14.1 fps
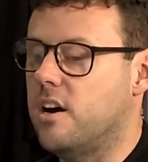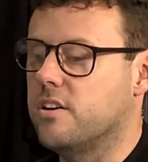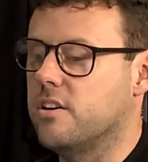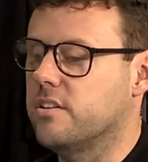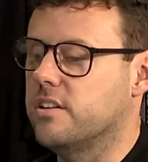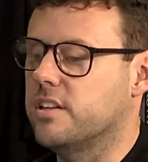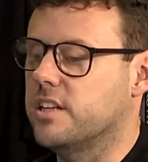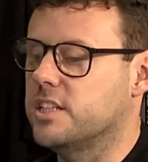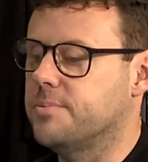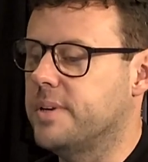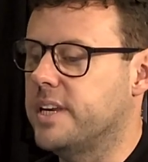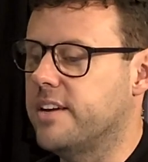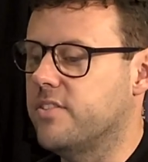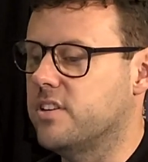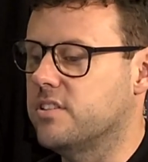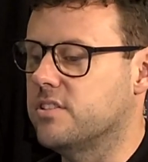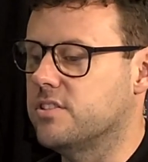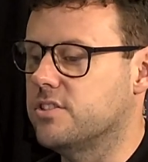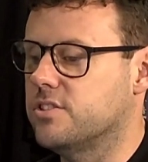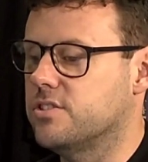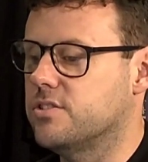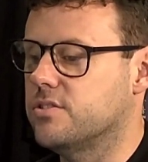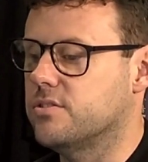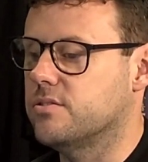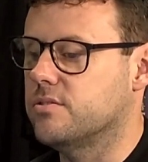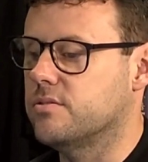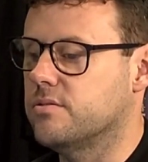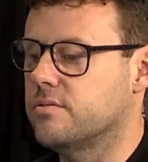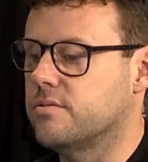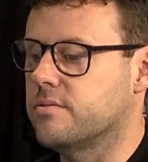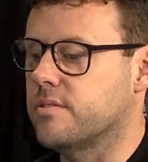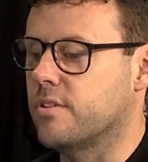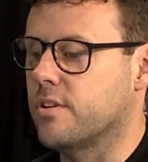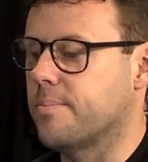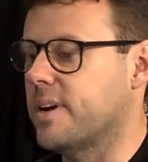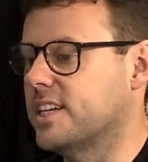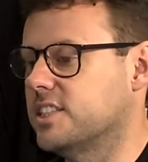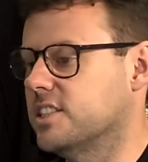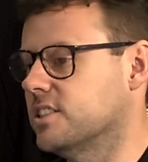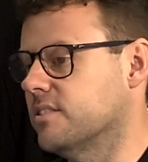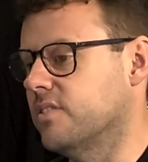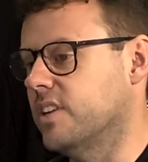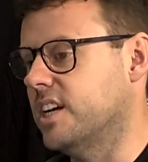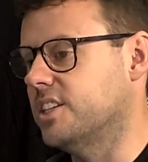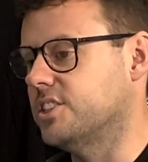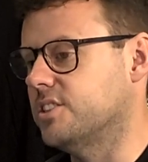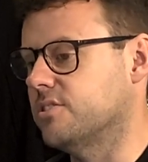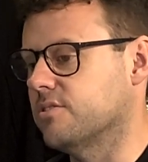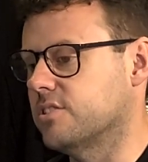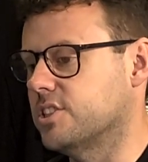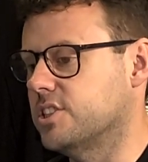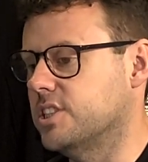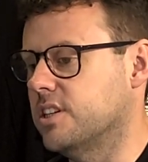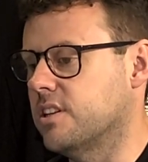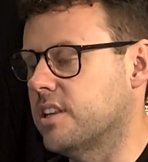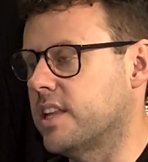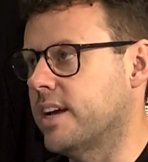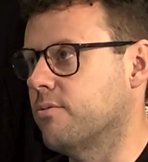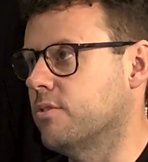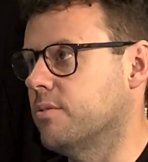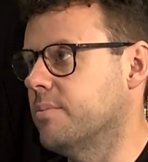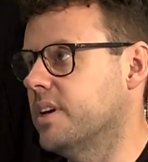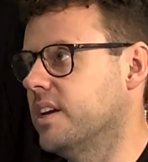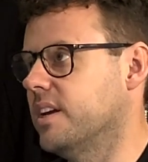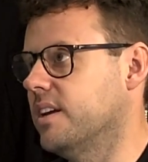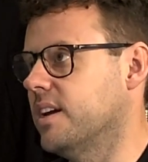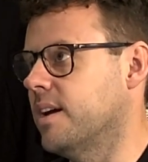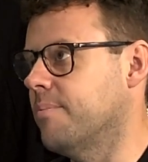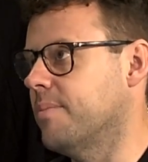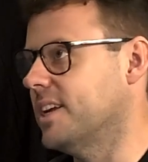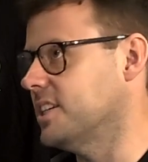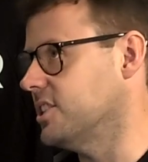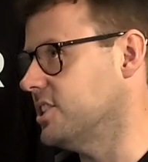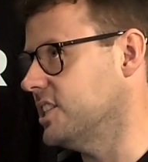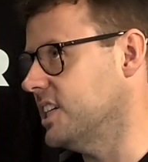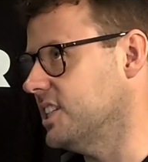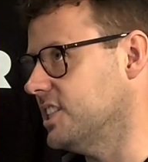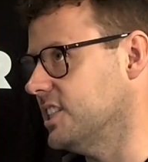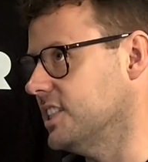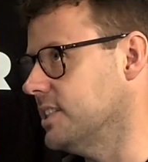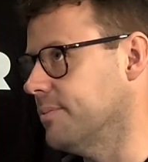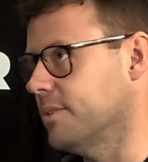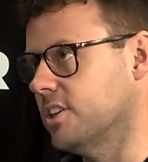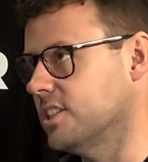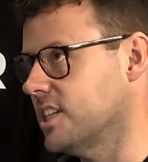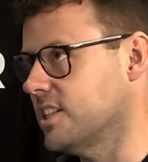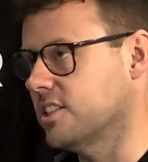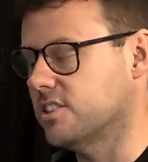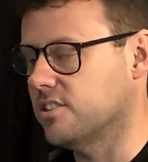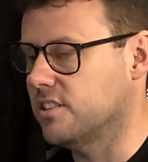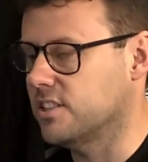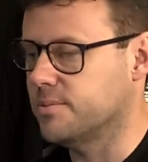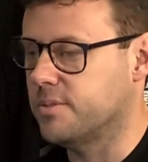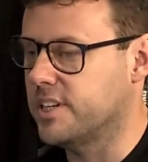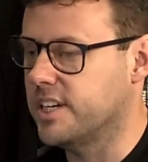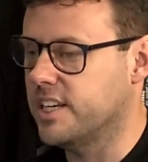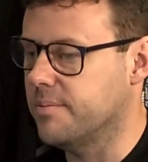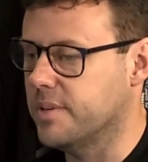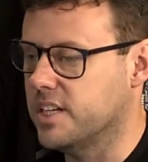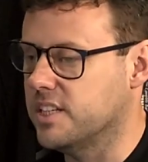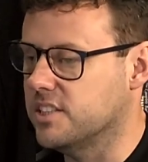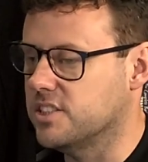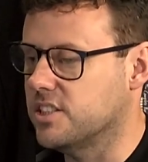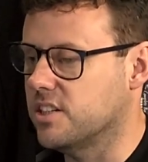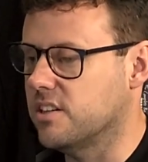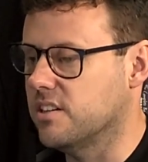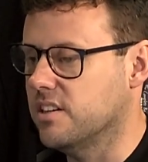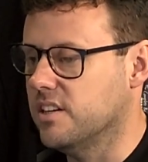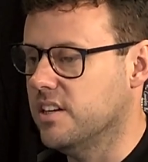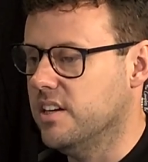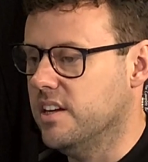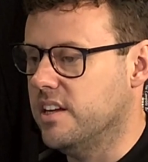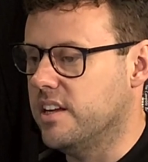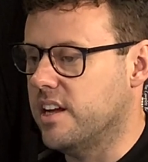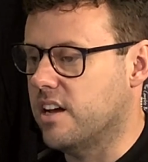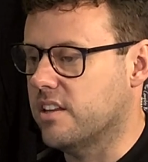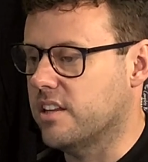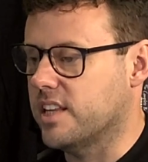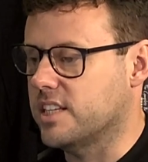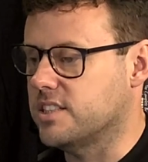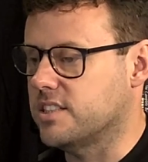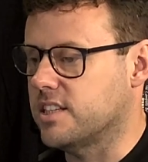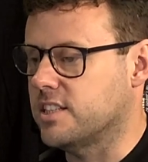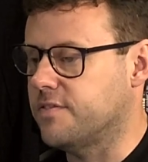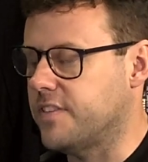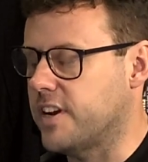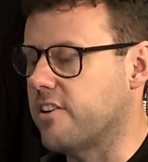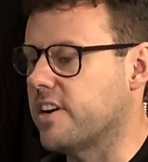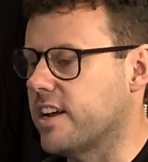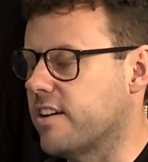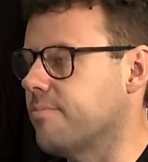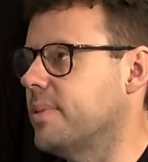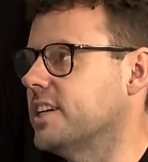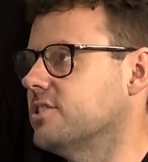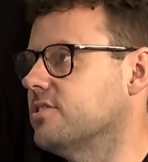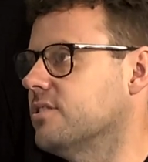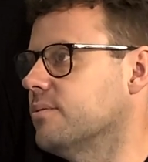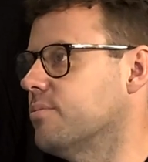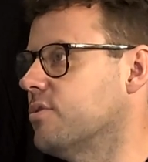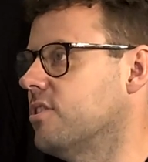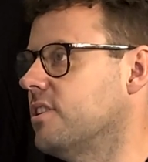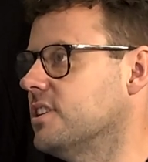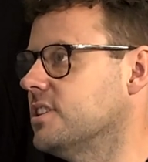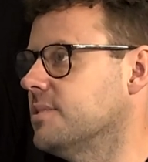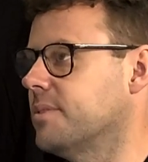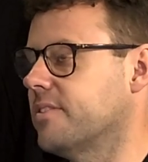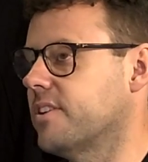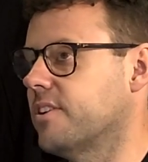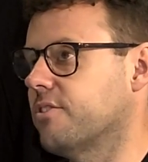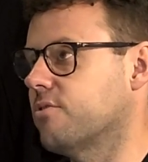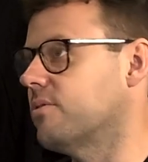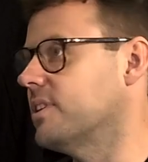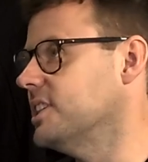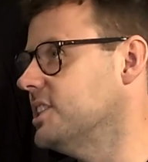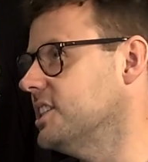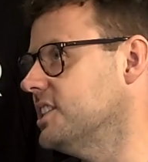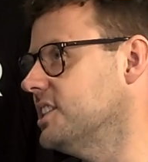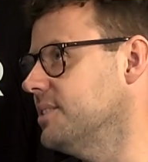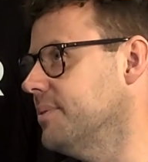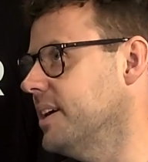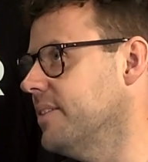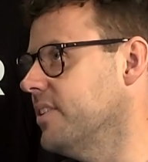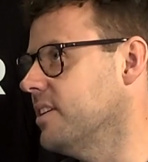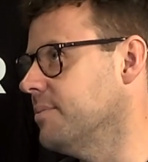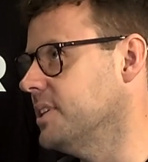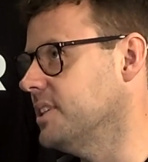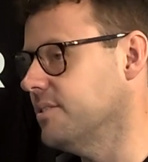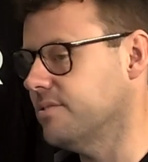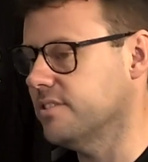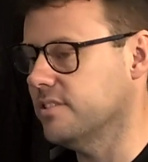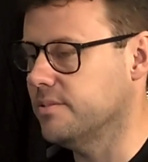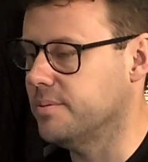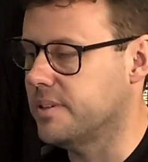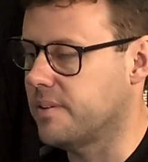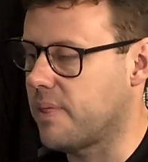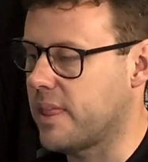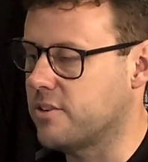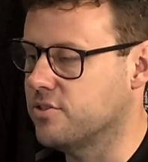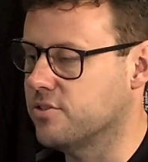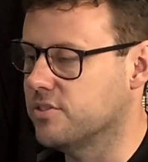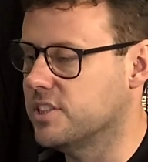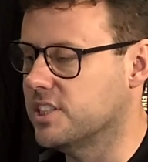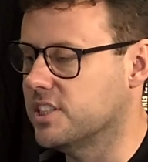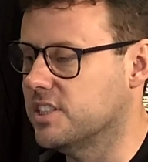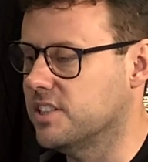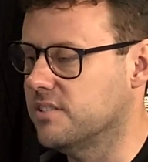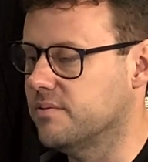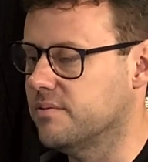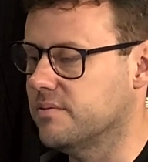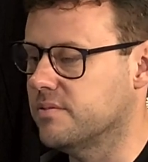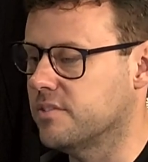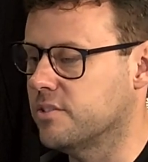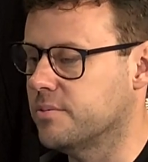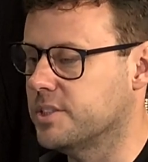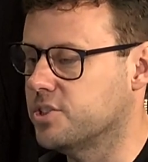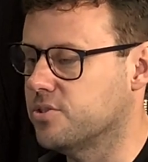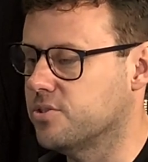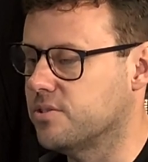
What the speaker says: don't think there's been evidence on the basis of last year or this year that they would be a better chance than some of those other sides by any means. So, yeah, I think that's fair enough based on the price. I mean, if they were 360, maybe it'd be different, but 260, a little bit short.